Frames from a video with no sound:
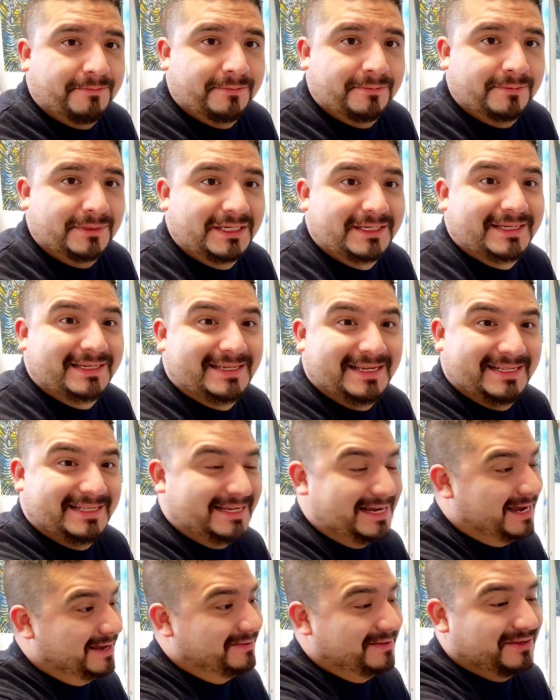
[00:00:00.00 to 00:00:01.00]
This is the
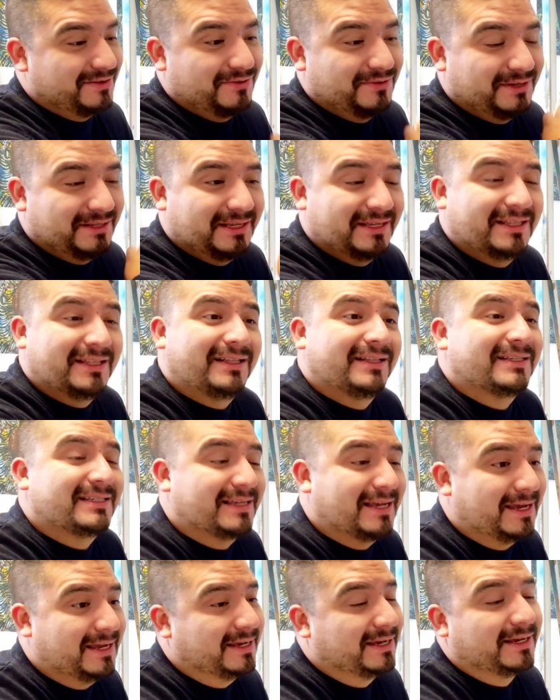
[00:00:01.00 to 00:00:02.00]
time that you
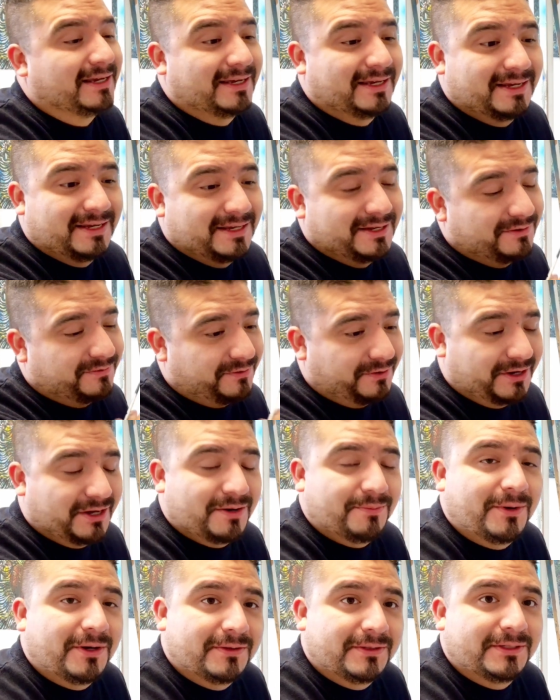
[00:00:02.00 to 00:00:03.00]
say, forget
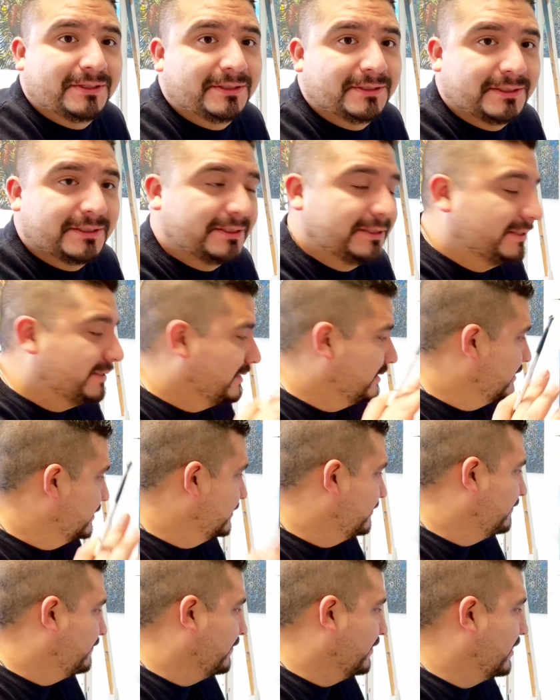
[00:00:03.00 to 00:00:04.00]
about this,
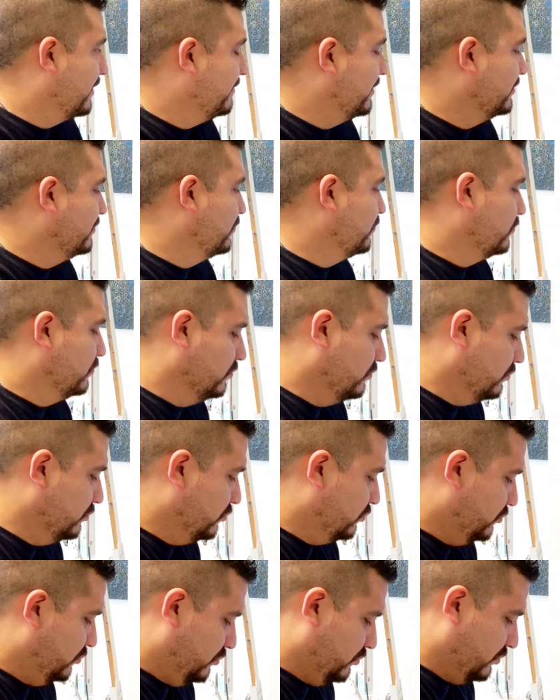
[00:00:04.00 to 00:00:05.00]
forget about the rules,
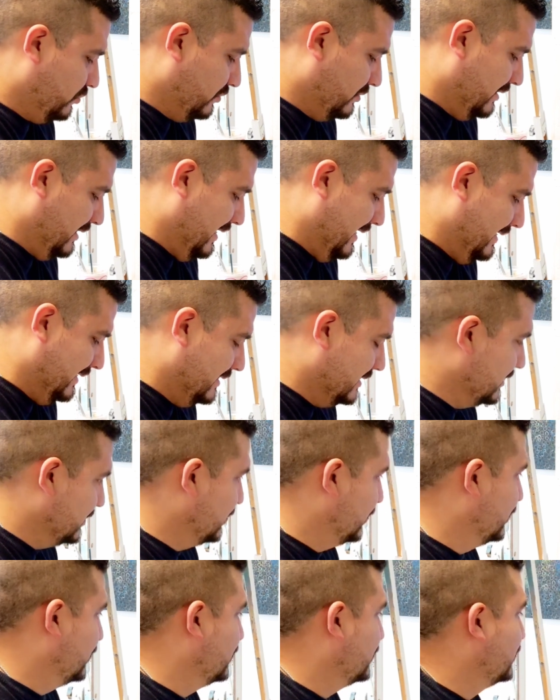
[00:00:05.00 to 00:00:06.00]
let's
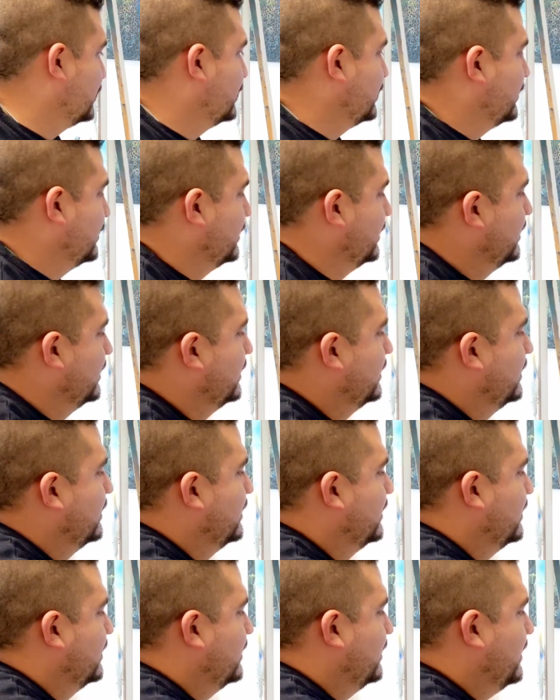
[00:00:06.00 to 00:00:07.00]
just
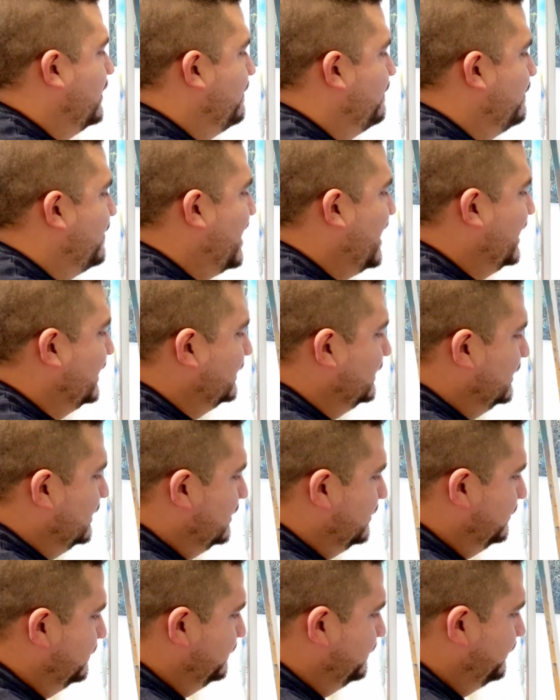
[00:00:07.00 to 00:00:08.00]
imagine,
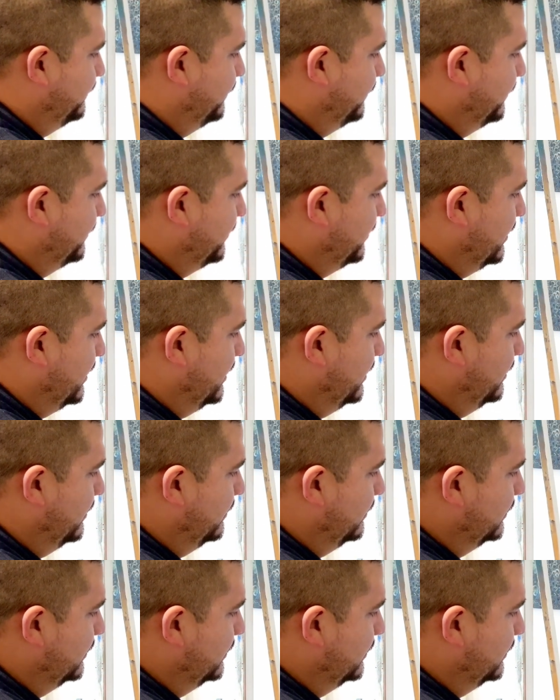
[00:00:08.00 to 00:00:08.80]
right?